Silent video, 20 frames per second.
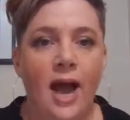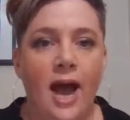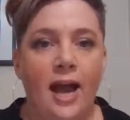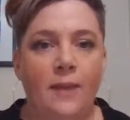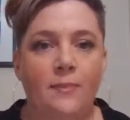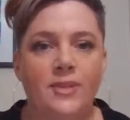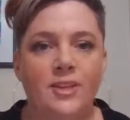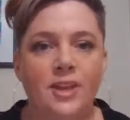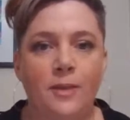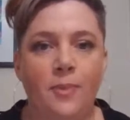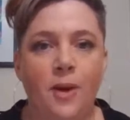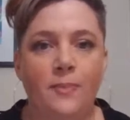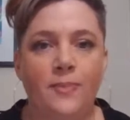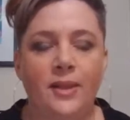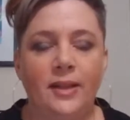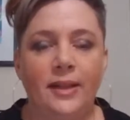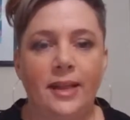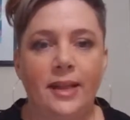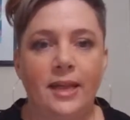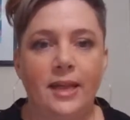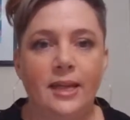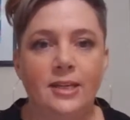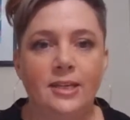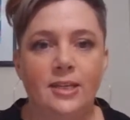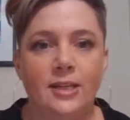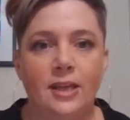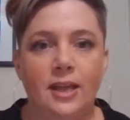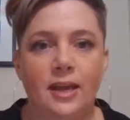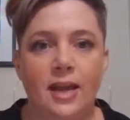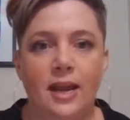I'm just going to pop the link
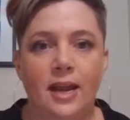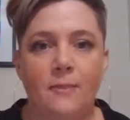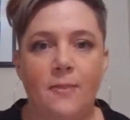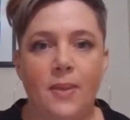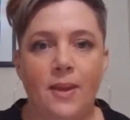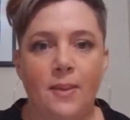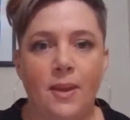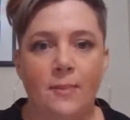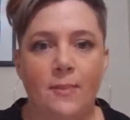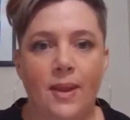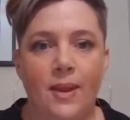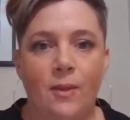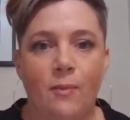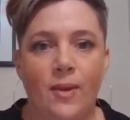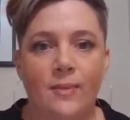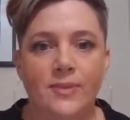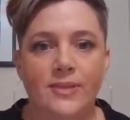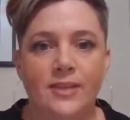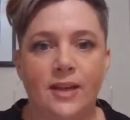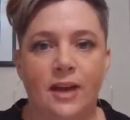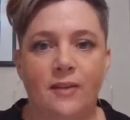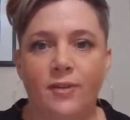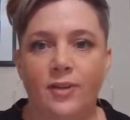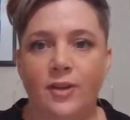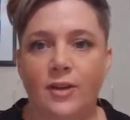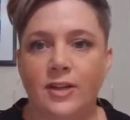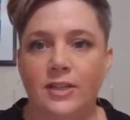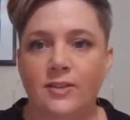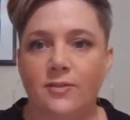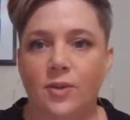into the BBB website for
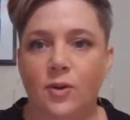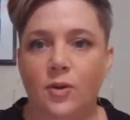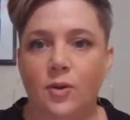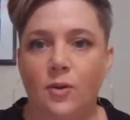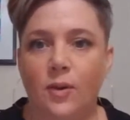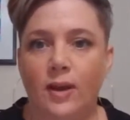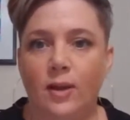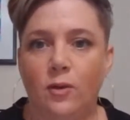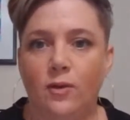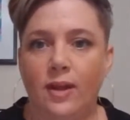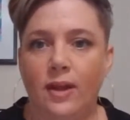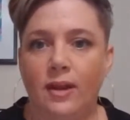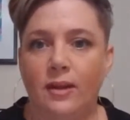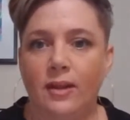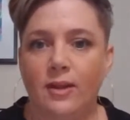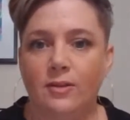those of you who are looking.